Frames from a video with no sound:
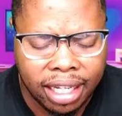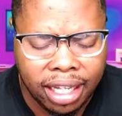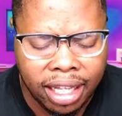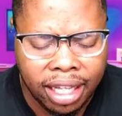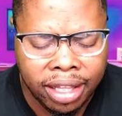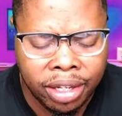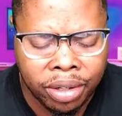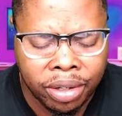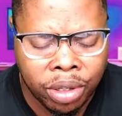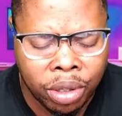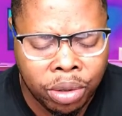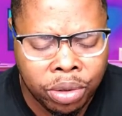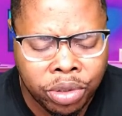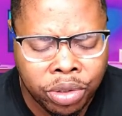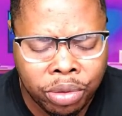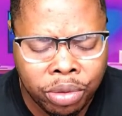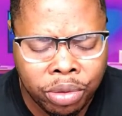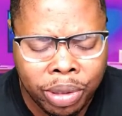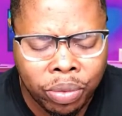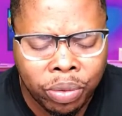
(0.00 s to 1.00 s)
There are those
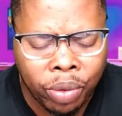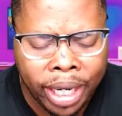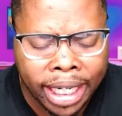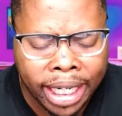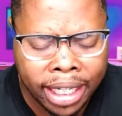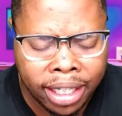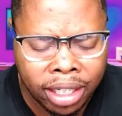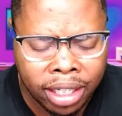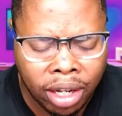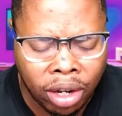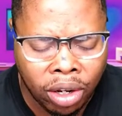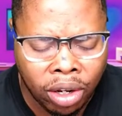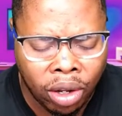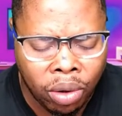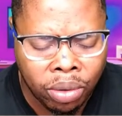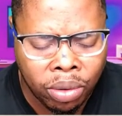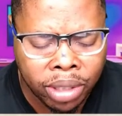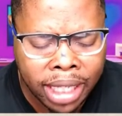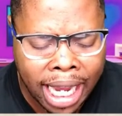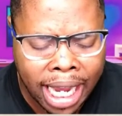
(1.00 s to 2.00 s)
who've been waiting a
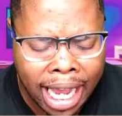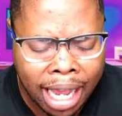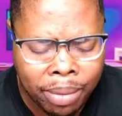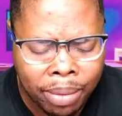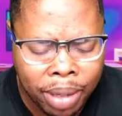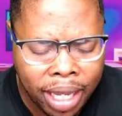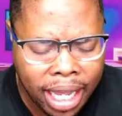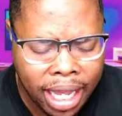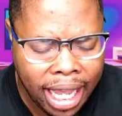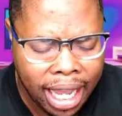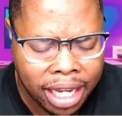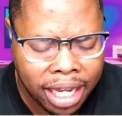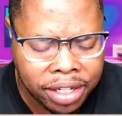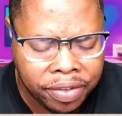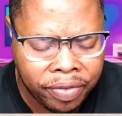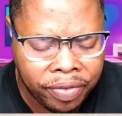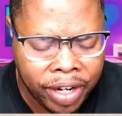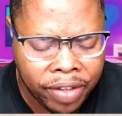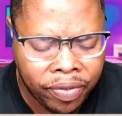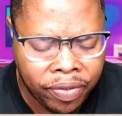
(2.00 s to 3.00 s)
long time, as
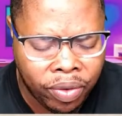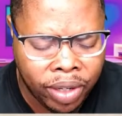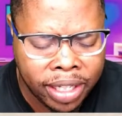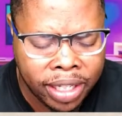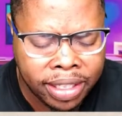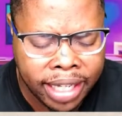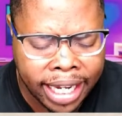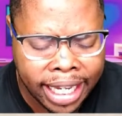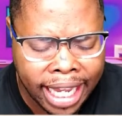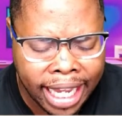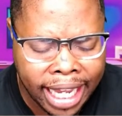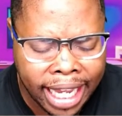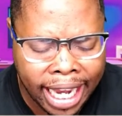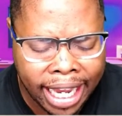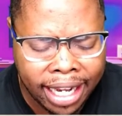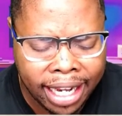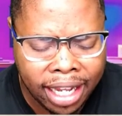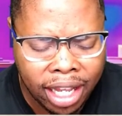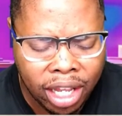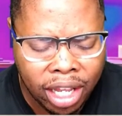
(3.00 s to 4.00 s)
faithful as they
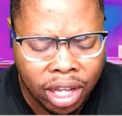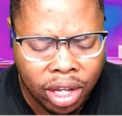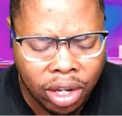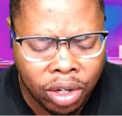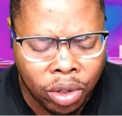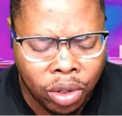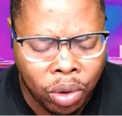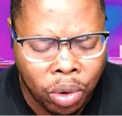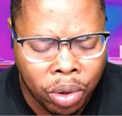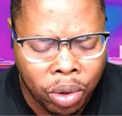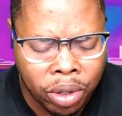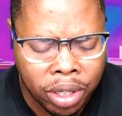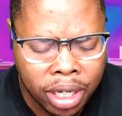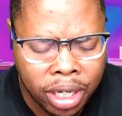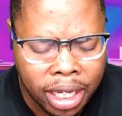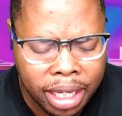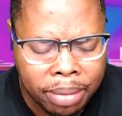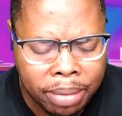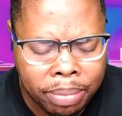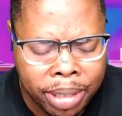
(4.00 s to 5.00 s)
can. Lord,
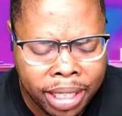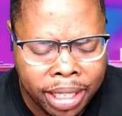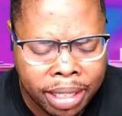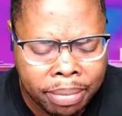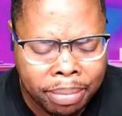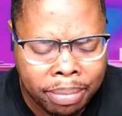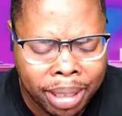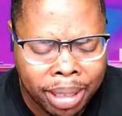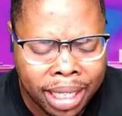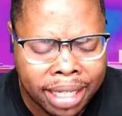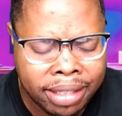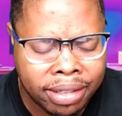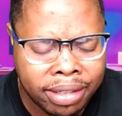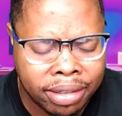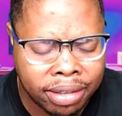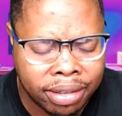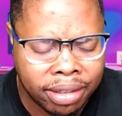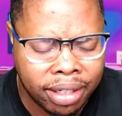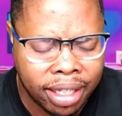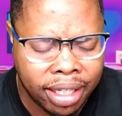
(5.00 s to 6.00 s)
be the
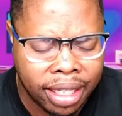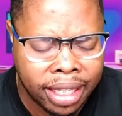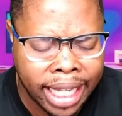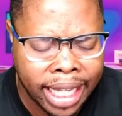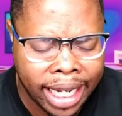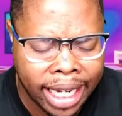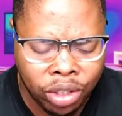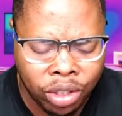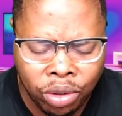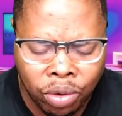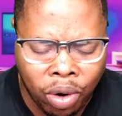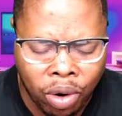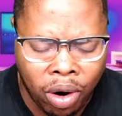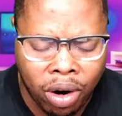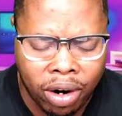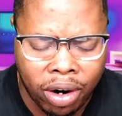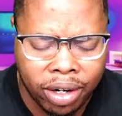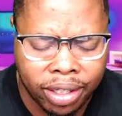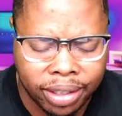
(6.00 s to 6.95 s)
blesser that you are.